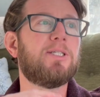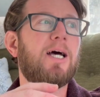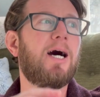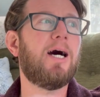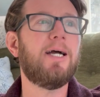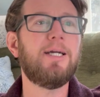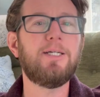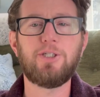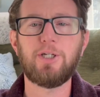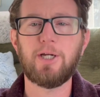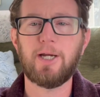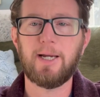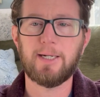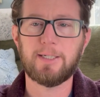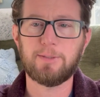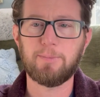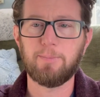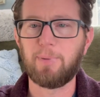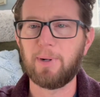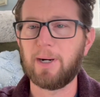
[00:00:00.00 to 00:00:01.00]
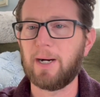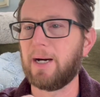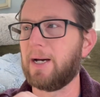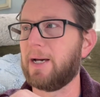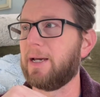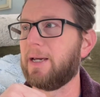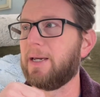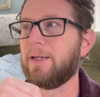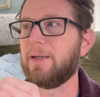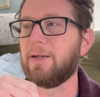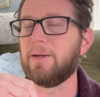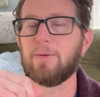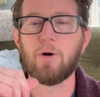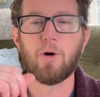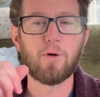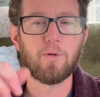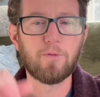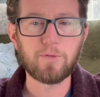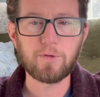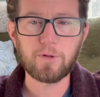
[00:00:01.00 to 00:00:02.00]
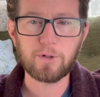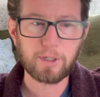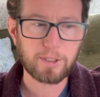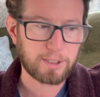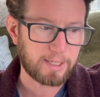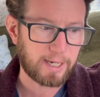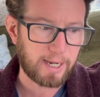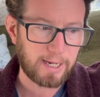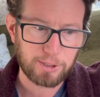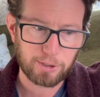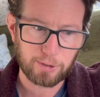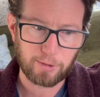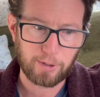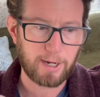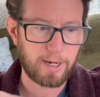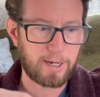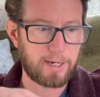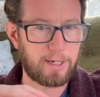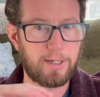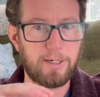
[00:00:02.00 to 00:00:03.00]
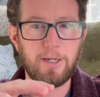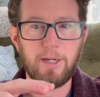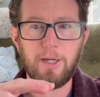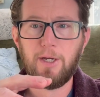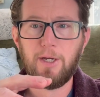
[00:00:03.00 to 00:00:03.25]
hijacked by oversaturated